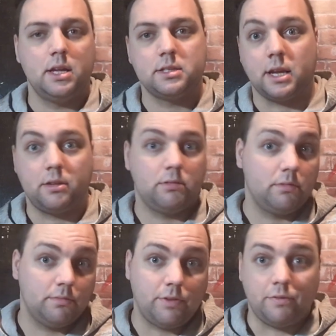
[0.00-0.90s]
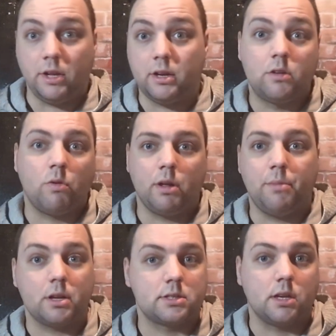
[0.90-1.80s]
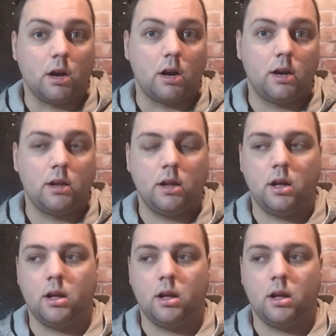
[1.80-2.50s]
It's like 15 to 20 bucks a yard.